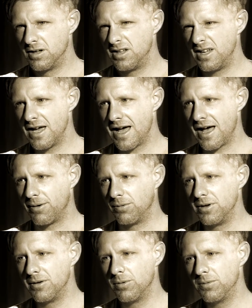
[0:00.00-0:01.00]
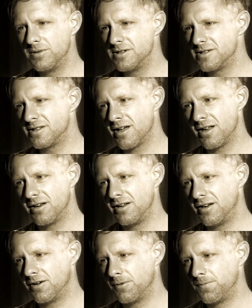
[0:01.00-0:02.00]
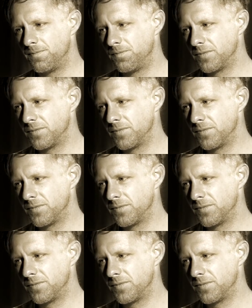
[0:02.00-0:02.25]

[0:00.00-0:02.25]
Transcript: Yeah, we just thought, you know,